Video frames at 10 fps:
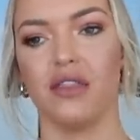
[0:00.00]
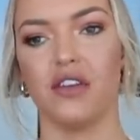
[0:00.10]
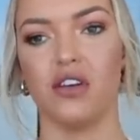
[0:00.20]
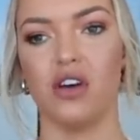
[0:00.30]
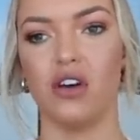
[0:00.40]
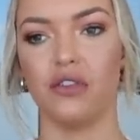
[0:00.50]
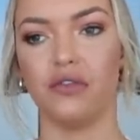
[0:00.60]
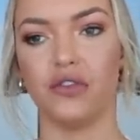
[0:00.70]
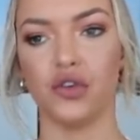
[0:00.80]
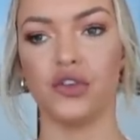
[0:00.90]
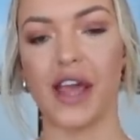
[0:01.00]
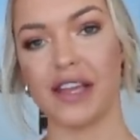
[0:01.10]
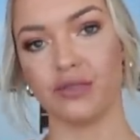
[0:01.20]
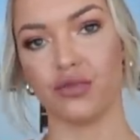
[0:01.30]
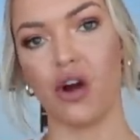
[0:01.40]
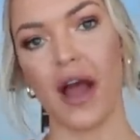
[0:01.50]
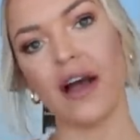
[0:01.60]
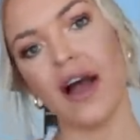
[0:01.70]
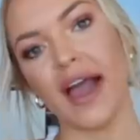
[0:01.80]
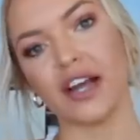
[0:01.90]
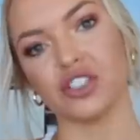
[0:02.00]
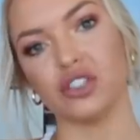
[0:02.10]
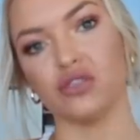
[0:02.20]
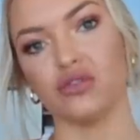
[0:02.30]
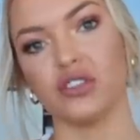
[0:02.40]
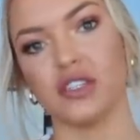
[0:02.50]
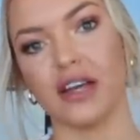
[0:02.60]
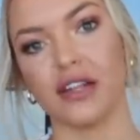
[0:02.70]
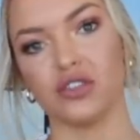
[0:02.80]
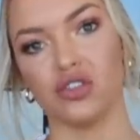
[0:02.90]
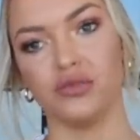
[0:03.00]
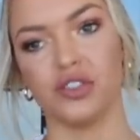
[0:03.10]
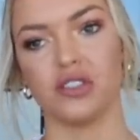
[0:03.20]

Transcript: The few days prior, I actually used that soap.